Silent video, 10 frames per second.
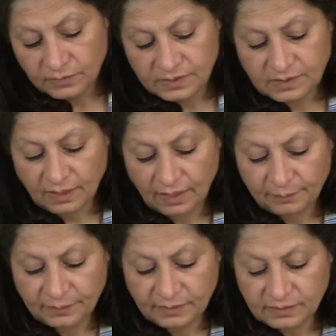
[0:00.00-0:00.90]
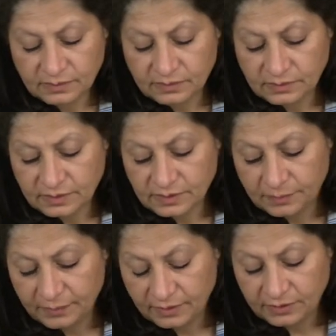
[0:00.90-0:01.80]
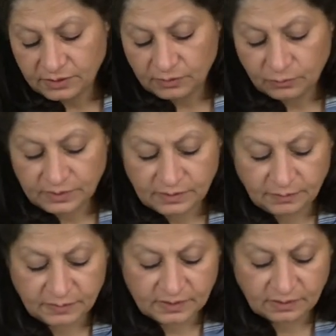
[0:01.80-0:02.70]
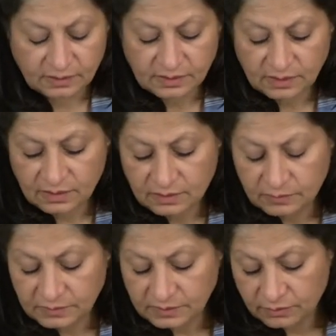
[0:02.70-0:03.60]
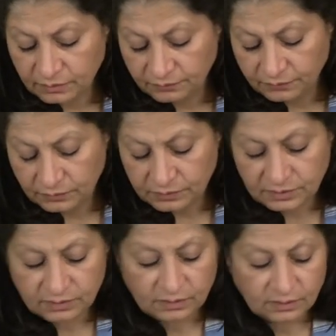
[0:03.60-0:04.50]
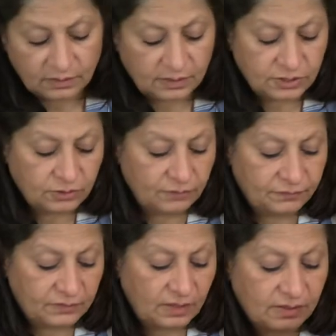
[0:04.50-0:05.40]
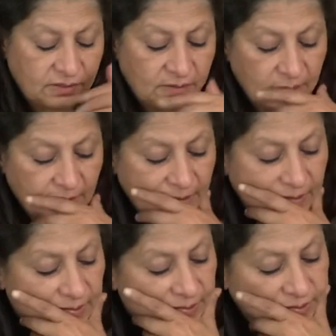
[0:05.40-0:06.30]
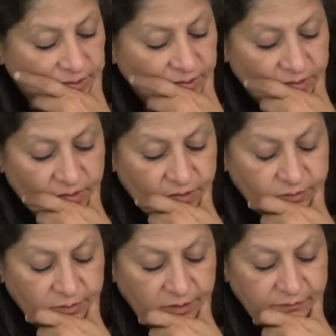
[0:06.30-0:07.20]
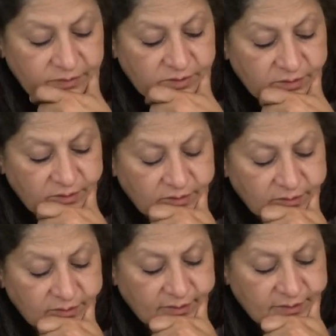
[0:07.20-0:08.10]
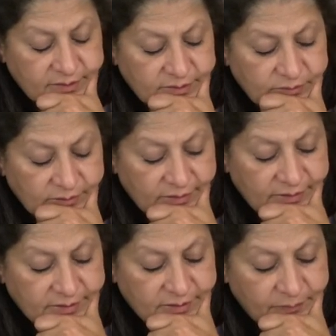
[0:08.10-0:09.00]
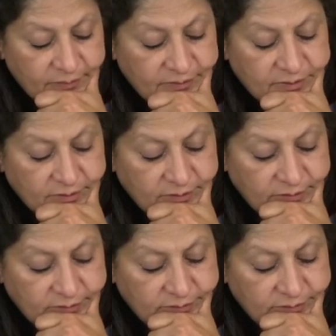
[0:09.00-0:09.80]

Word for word: we see happiness we see separation we see misunderstanding we see confusion issue of trust and you love each other crazy you are crazy about each other